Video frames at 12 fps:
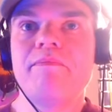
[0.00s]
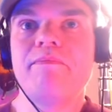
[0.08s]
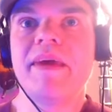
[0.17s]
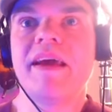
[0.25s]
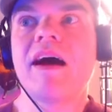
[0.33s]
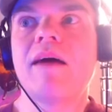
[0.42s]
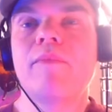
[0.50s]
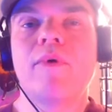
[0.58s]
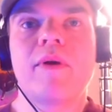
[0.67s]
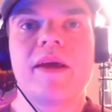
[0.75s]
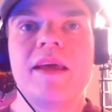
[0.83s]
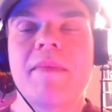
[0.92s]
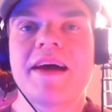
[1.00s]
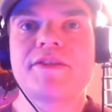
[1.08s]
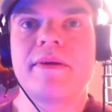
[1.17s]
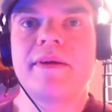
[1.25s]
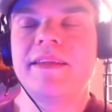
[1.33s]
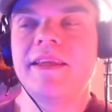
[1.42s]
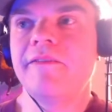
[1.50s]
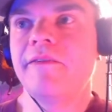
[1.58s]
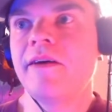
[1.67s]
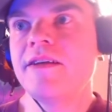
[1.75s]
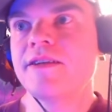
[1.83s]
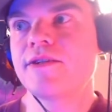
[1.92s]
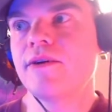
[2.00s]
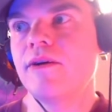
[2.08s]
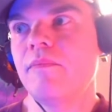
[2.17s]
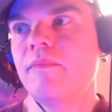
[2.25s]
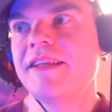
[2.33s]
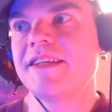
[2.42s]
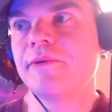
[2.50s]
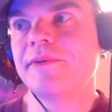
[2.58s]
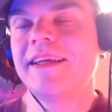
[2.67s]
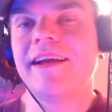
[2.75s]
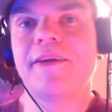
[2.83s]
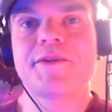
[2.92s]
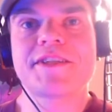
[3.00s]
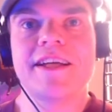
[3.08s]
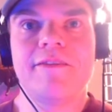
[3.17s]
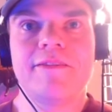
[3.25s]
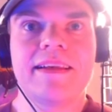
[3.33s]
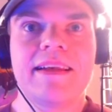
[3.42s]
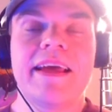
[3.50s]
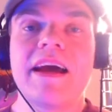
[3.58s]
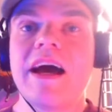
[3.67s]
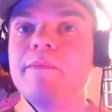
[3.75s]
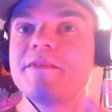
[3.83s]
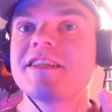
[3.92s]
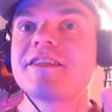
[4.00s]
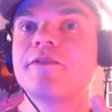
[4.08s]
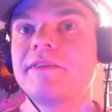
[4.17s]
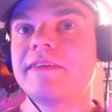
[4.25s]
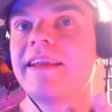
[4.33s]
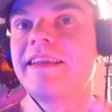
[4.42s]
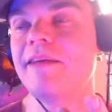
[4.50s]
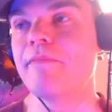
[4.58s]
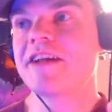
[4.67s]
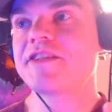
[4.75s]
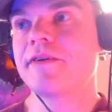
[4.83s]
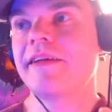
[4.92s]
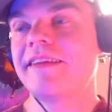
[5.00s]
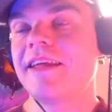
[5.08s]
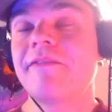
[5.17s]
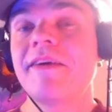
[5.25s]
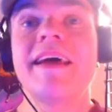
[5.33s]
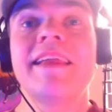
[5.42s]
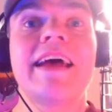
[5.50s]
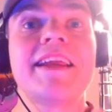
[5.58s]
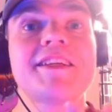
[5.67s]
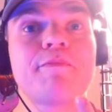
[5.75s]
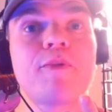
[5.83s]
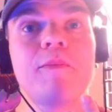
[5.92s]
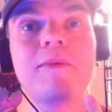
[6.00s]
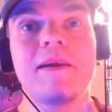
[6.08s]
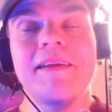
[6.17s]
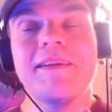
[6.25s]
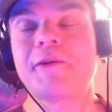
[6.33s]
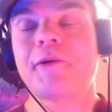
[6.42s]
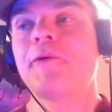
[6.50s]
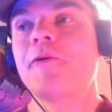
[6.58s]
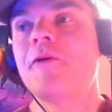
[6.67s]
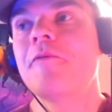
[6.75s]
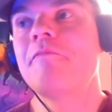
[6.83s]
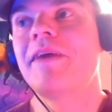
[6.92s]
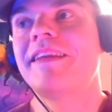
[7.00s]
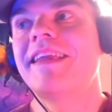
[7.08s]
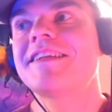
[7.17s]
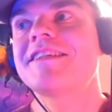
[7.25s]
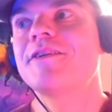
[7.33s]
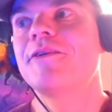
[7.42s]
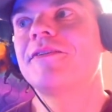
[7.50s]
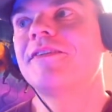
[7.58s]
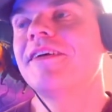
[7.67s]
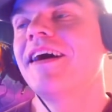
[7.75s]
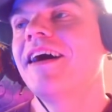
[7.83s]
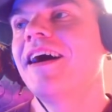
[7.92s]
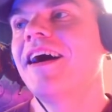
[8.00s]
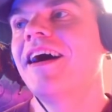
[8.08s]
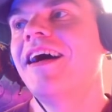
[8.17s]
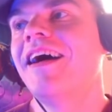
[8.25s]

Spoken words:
become more imaginative. So please don't tell yourself that like I'm just not that imaginative. That is probably true, but that's not a